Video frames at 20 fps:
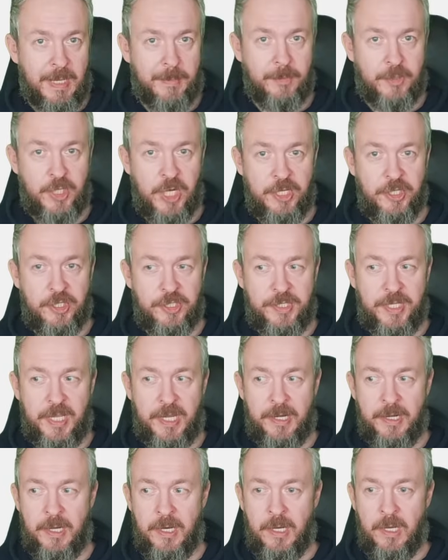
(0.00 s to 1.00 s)
some changes
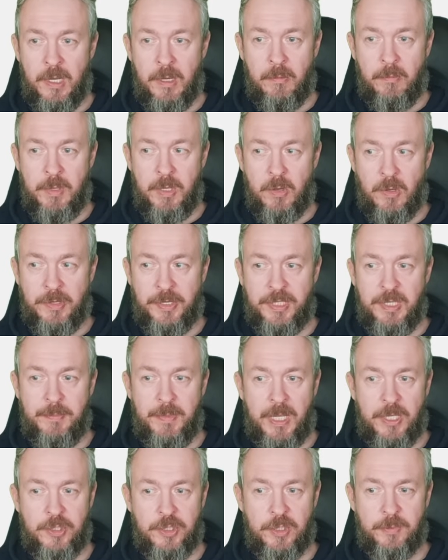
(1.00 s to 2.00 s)
there. We already
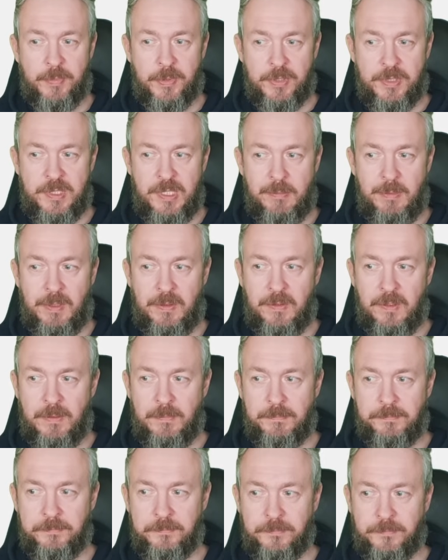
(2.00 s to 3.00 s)
mentioned Proximity.
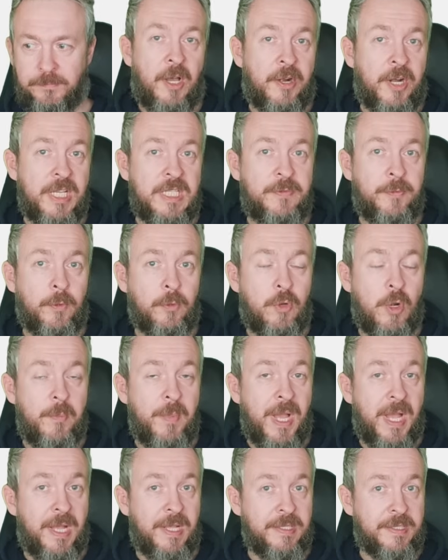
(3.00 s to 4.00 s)
RESTful
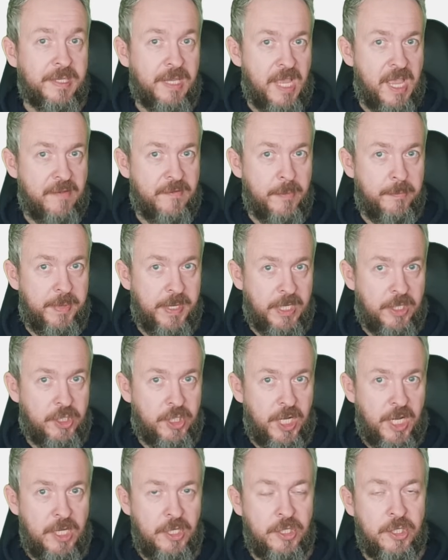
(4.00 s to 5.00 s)
commands have a big
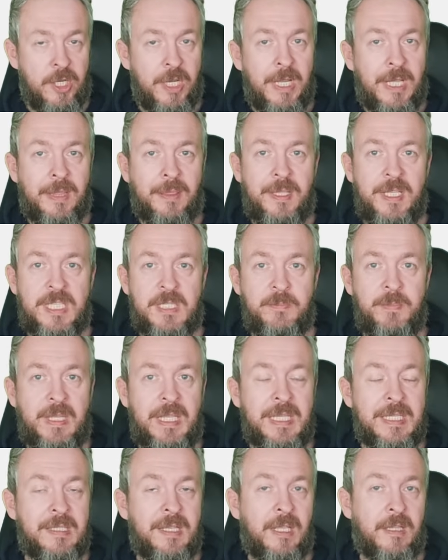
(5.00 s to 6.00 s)
change. This
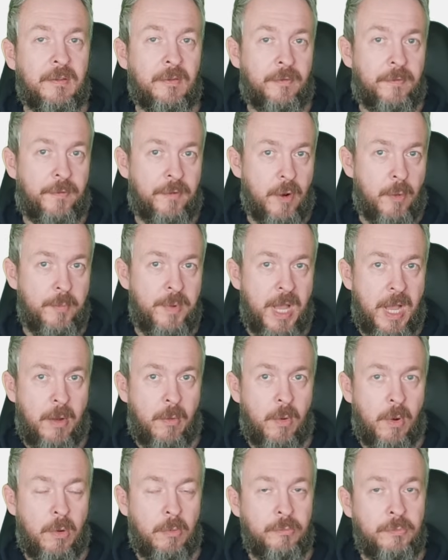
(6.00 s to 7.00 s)
means that from
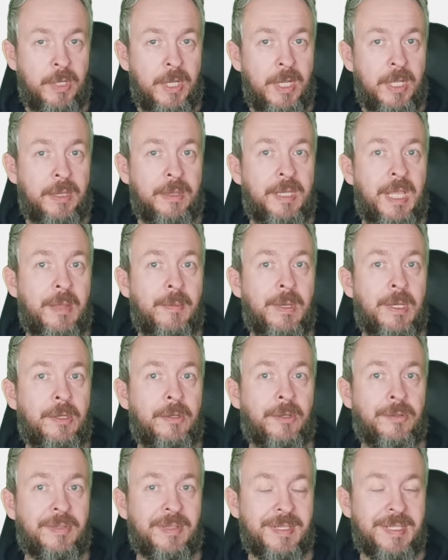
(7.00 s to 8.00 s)
now on, they will
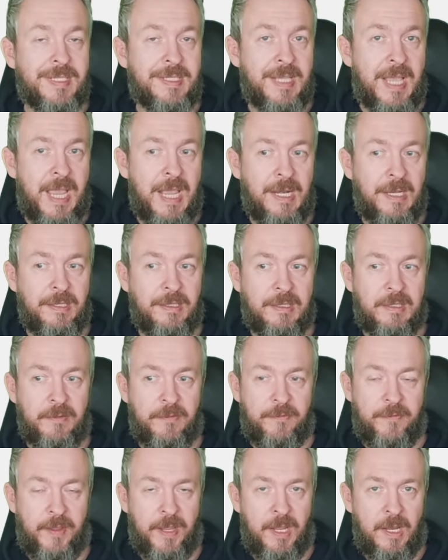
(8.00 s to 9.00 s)
not silently
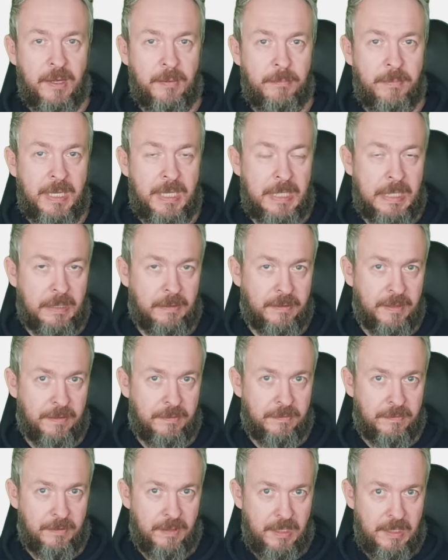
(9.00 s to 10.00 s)
fail, meaning
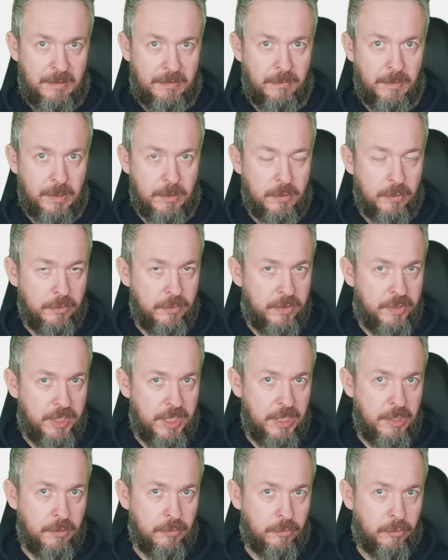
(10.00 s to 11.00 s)
that it will
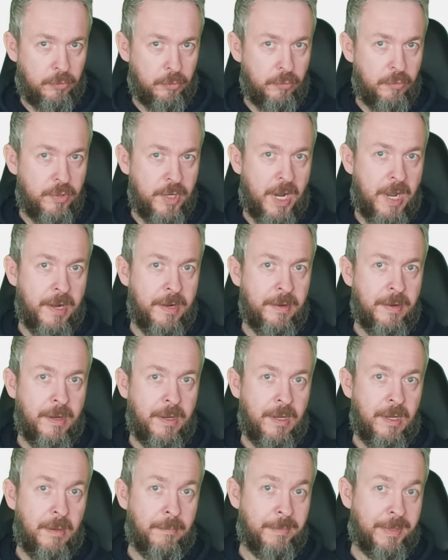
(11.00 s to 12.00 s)
continue to run,
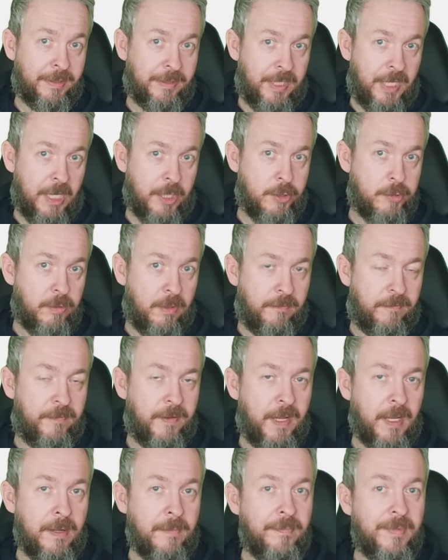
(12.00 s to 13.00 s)
but actually
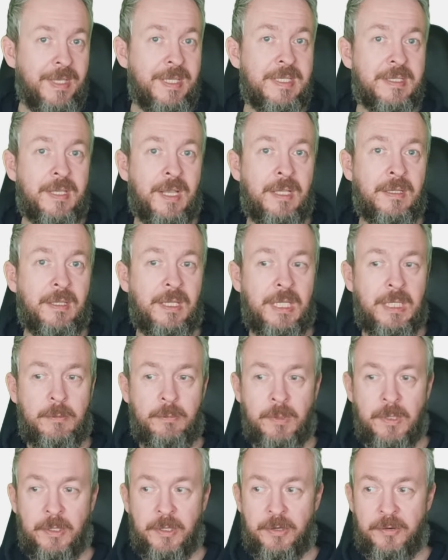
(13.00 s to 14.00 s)
fail. Instead,
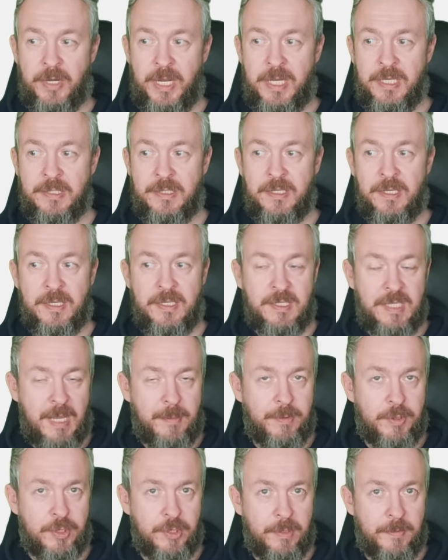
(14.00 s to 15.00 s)
it will raise an
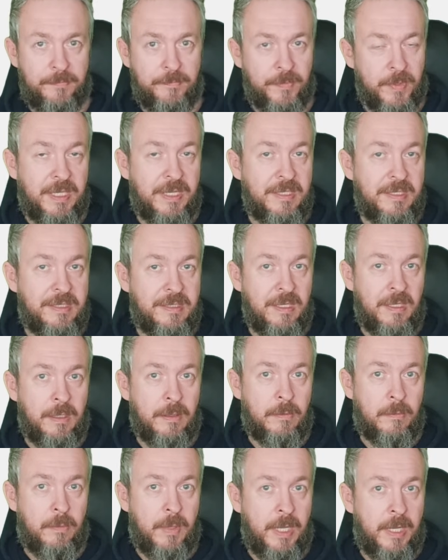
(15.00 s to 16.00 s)
exception. There is
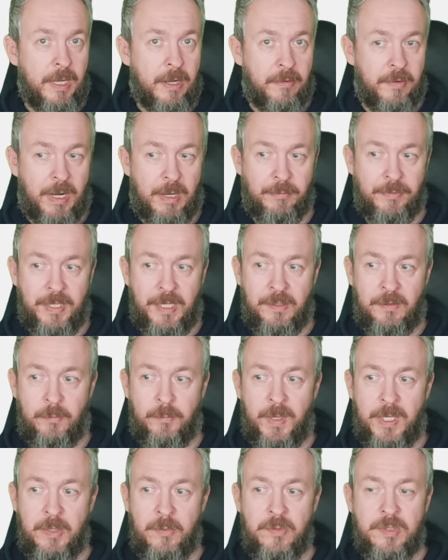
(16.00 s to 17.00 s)
still a way around
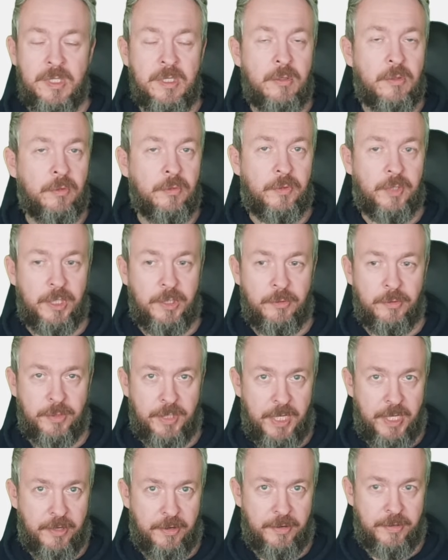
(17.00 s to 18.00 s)
that by using continue
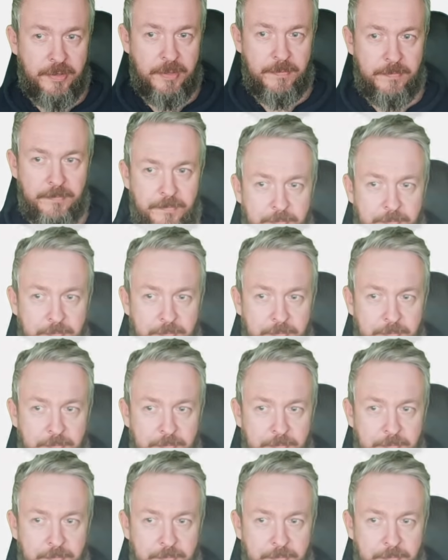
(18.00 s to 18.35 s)
on error.